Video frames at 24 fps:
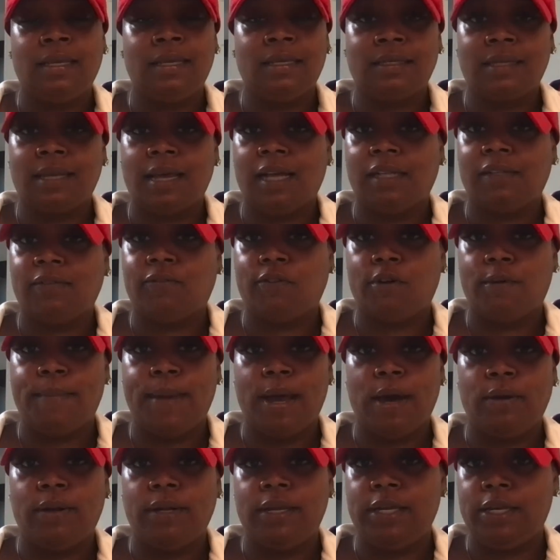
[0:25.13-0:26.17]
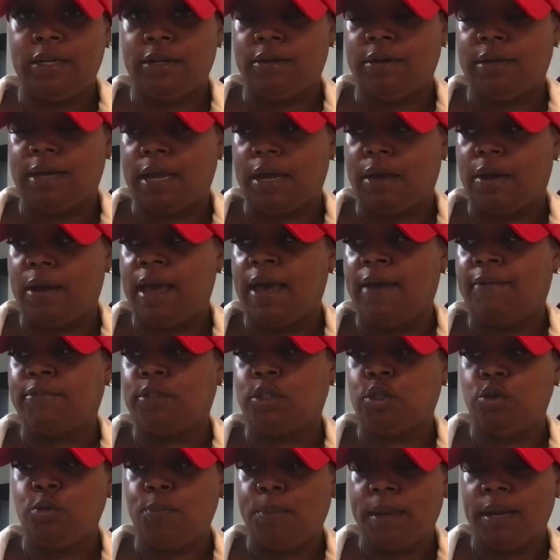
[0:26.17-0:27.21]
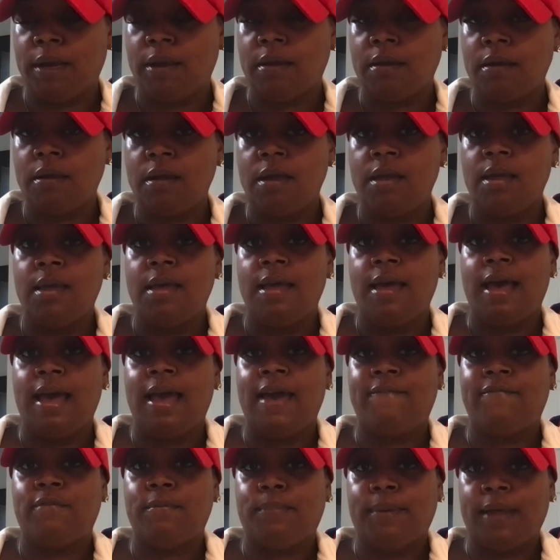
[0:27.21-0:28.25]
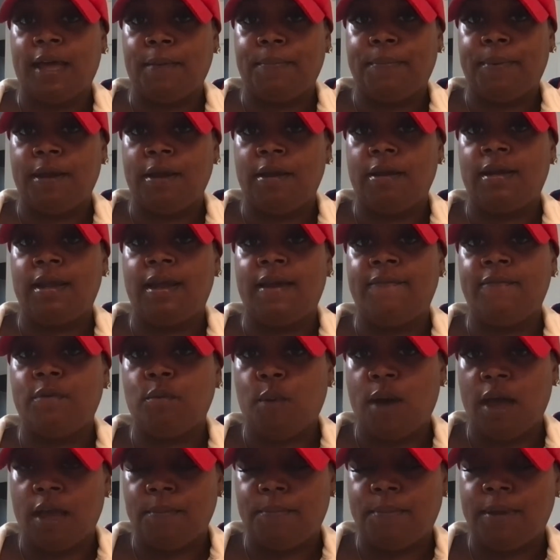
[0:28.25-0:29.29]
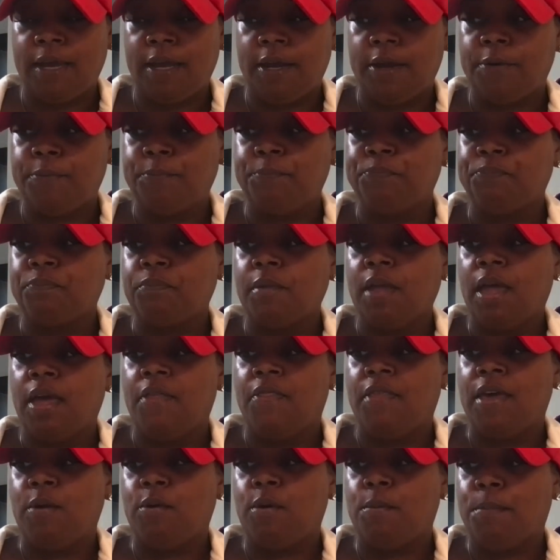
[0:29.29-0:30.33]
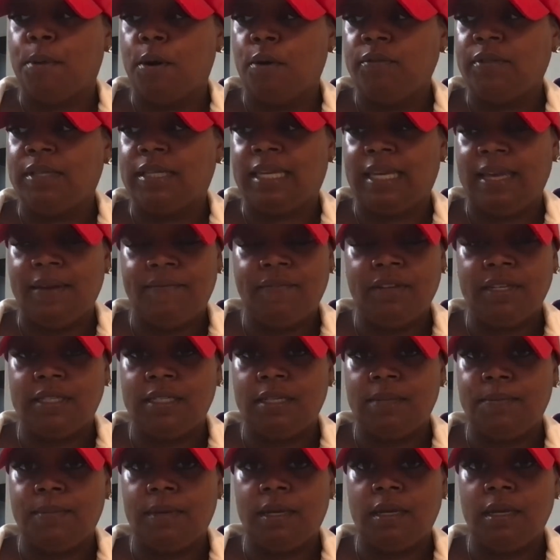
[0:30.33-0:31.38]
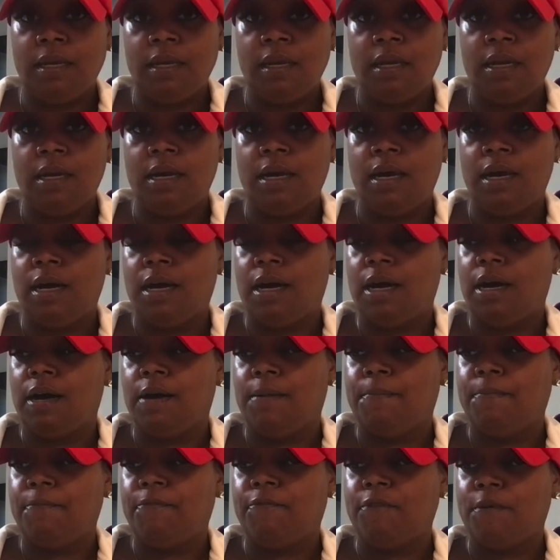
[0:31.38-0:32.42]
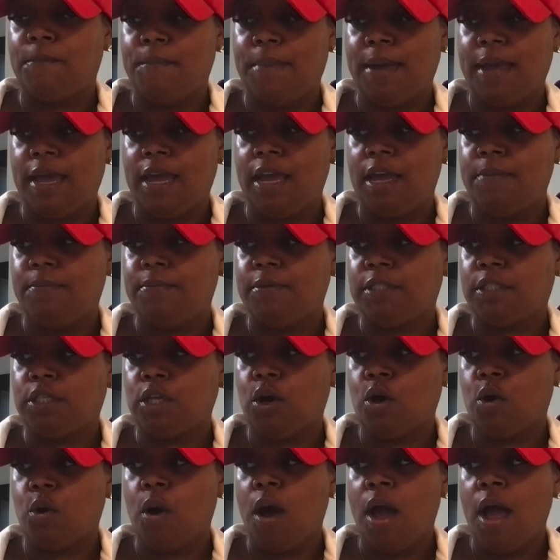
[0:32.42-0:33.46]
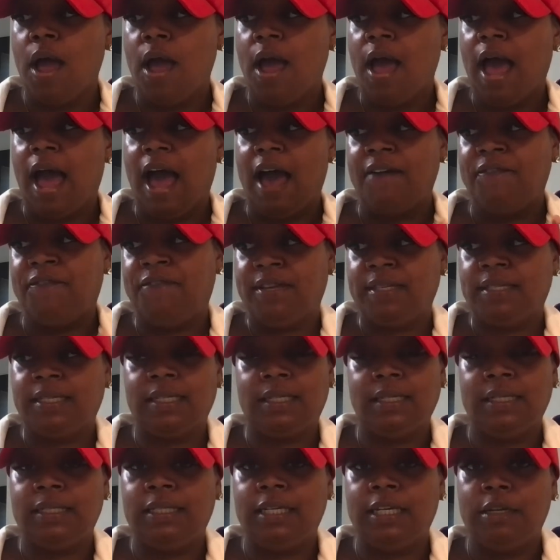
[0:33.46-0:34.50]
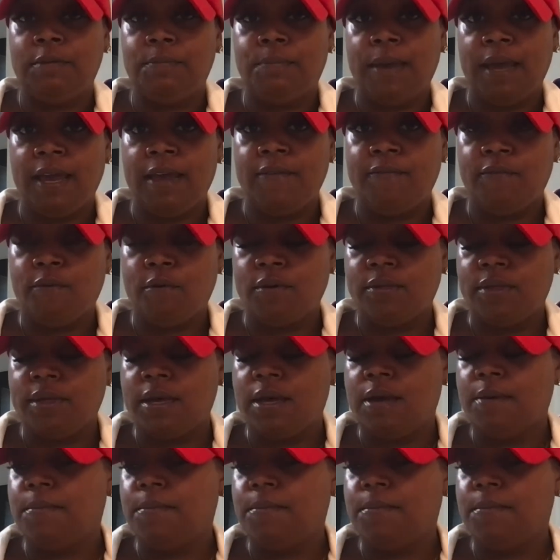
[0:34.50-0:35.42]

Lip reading: slides for about a year now. I have two pair. I have the black pair and I have the white pair. They were both gifted to me from Babe, so I physically didn't pay for them.